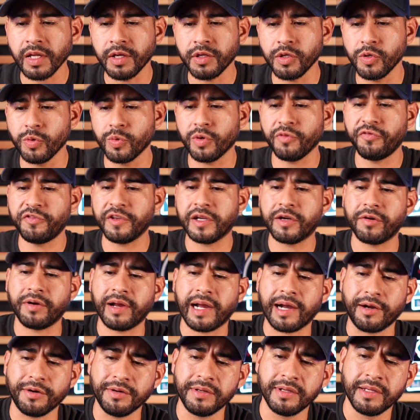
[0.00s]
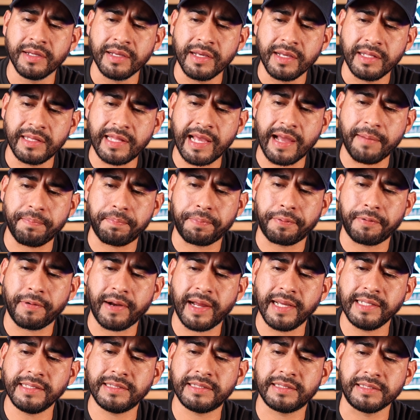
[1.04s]
you will figure out that
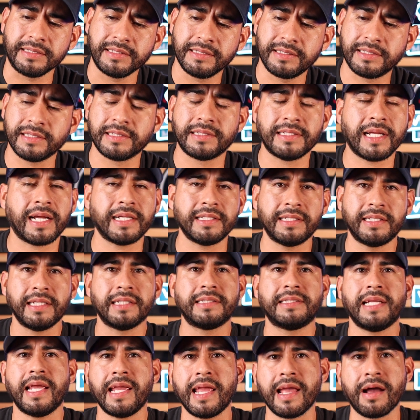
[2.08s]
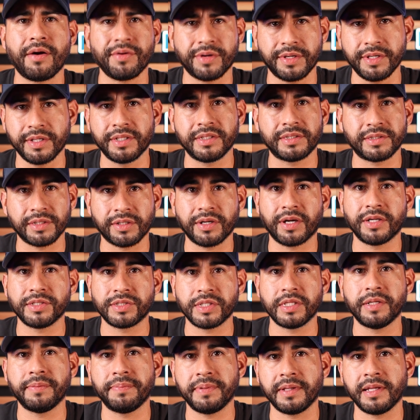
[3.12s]
price does not dictate how good a cigar
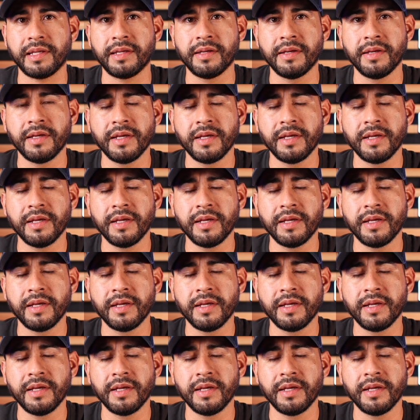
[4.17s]
is going to be,